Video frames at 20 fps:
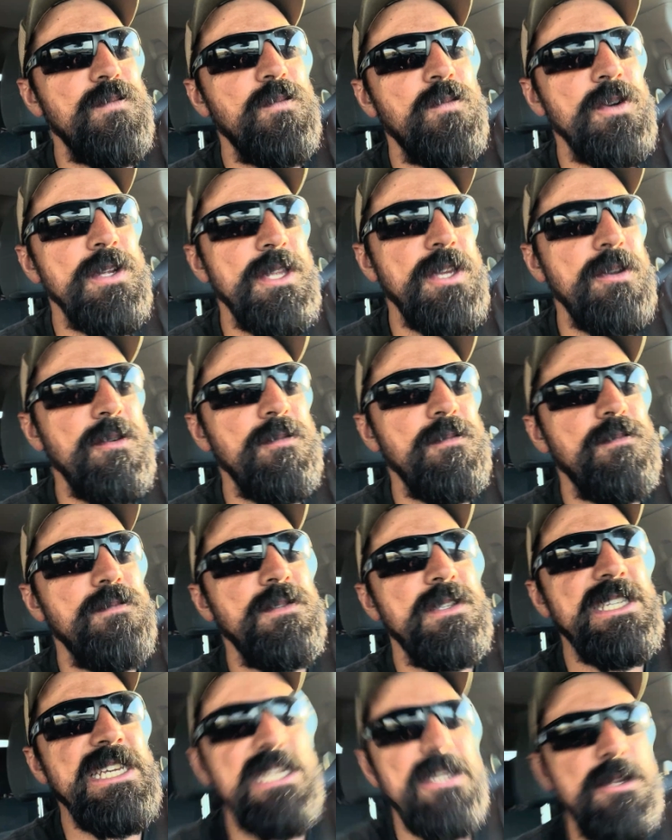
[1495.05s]
when you
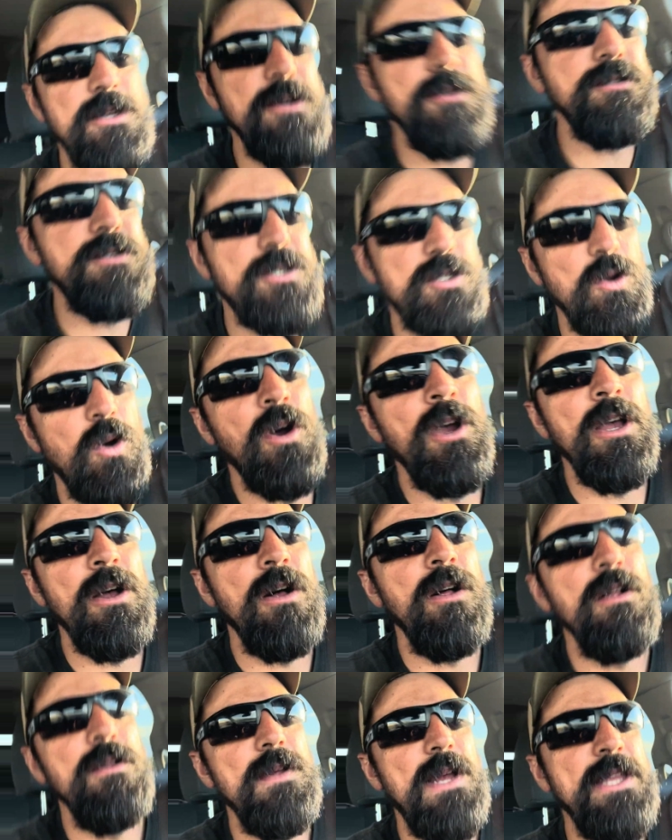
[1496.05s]
denude
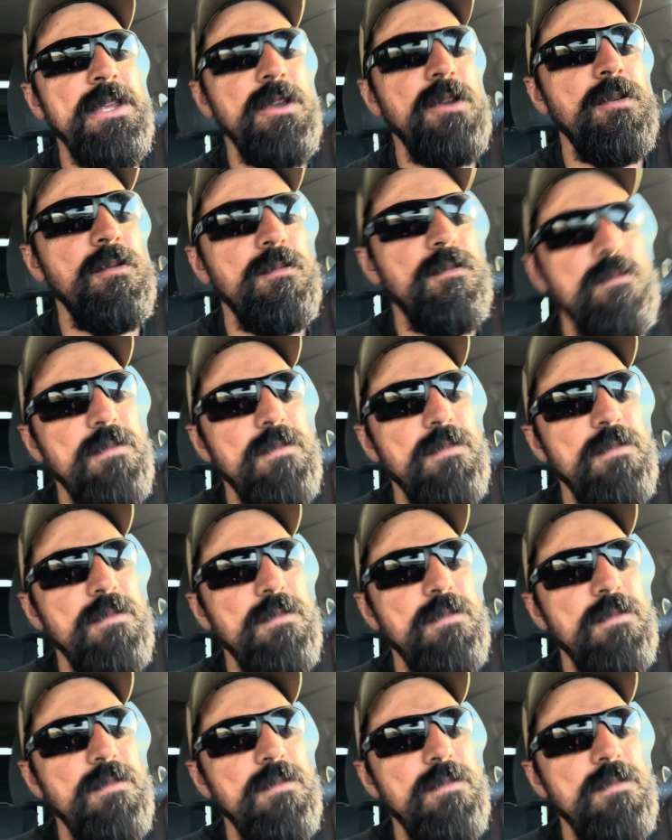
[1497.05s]
soil and you